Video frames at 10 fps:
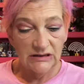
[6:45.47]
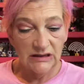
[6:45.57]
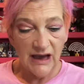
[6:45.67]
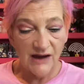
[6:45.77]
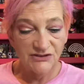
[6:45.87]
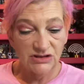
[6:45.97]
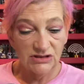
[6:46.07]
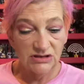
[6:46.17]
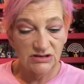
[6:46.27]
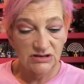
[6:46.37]
the
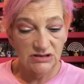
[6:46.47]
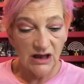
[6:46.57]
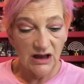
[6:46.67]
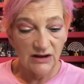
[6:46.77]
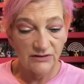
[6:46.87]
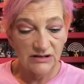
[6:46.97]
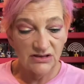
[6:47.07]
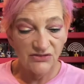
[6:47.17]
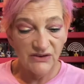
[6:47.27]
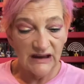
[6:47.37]

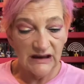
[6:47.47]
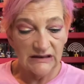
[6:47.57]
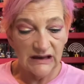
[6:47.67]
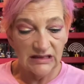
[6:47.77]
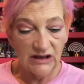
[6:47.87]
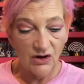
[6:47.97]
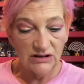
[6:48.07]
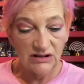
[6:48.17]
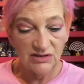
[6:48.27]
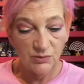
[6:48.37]
sirens fade and the
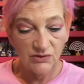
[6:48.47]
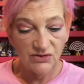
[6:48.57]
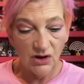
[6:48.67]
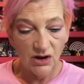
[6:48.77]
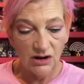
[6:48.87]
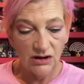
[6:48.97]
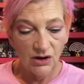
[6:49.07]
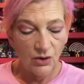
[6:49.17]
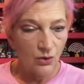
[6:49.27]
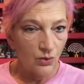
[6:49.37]
audience moves on,
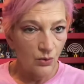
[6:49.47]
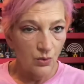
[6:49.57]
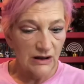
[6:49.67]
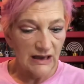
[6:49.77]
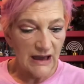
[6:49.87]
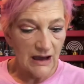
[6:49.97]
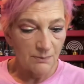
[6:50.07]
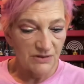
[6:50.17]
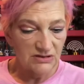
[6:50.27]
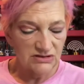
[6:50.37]
what
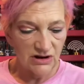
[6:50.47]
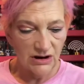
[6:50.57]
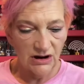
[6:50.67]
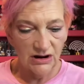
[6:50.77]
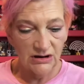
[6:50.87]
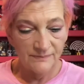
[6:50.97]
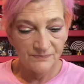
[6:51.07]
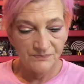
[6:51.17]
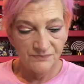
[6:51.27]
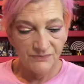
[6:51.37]
happens to her?
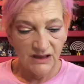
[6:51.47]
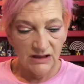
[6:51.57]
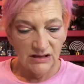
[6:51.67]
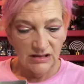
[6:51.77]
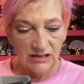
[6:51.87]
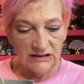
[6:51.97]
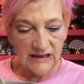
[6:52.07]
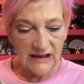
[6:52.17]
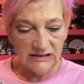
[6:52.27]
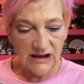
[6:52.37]

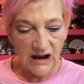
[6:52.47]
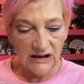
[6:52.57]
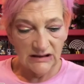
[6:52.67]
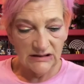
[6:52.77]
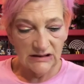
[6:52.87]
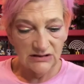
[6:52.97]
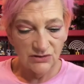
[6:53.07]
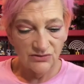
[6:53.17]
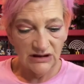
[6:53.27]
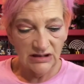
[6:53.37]
Lynette Tarkington is
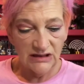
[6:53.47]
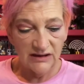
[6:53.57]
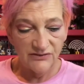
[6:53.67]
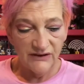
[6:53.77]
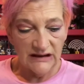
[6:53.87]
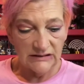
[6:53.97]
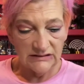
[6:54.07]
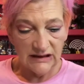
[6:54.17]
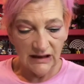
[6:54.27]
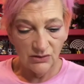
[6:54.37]
a real-life final
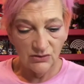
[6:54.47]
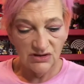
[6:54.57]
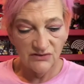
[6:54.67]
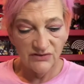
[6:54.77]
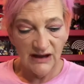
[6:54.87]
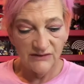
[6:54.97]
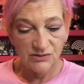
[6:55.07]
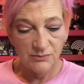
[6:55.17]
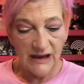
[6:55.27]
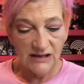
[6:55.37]
gal who survived a
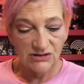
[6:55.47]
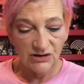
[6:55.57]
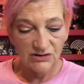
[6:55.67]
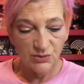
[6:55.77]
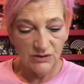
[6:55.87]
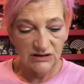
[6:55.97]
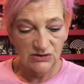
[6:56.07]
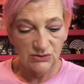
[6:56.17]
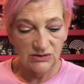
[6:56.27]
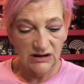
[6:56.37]
massacre
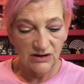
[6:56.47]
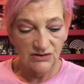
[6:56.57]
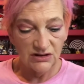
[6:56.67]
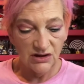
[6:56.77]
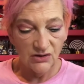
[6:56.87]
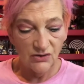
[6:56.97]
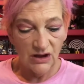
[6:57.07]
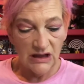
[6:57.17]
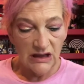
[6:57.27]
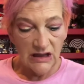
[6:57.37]
22 years ago,
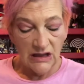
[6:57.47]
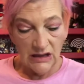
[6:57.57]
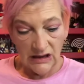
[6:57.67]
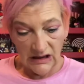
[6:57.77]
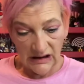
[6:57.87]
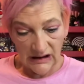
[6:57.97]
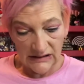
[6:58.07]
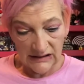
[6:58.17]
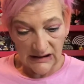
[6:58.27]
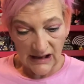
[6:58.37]

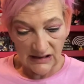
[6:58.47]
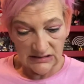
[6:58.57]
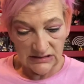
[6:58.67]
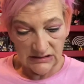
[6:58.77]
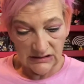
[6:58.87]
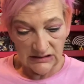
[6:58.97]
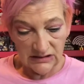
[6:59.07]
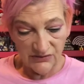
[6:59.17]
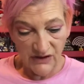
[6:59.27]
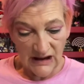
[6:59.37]
and it has
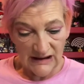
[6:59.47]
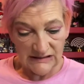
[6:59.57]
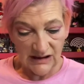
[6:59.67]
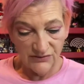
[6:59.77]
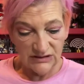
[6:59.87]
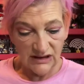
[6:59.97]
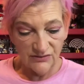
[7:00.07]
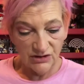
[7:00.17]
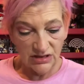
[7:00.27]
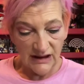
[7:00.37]
defined every day of
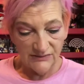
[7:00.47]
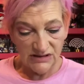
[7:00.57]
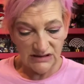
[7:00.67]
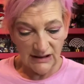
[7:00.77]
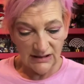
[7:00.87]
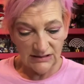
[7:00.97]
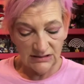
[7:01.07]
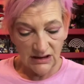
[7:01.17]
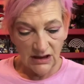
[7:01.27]
her life since.